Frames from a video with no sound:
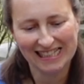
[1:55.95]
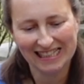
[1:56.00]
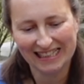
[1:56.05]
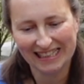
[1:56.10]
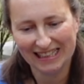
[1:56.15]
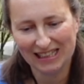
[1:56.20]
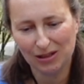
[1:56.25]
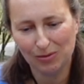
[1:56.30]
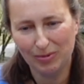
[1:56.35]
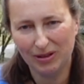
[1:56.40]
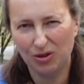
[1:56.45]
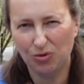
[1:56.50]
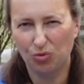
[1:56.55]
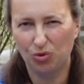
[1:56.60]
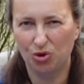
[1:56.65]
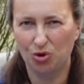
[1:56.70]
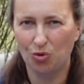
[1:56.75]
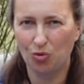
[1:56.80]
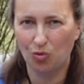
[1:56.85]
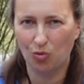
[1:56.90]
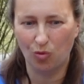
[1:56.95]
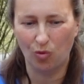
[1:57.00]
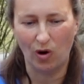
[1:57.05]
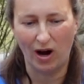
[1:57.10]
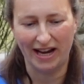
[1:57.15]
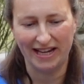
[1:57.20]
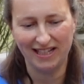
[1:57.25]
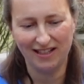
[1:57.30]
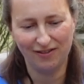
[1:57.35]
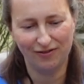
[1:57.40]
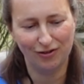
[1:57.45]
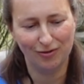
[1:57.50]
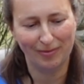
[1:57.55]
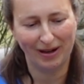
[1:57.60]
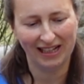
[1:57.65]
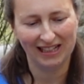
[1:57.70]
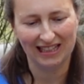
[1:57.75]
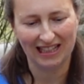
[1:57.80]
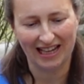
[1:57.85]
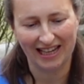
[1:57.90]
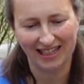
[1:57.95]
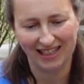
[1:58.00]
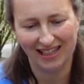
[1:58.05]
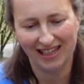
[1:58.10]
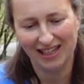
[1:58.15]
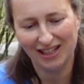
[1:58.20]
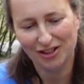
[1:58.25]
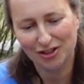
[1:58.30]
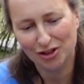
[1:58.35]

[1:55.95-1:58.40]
a little bit too white for my liking,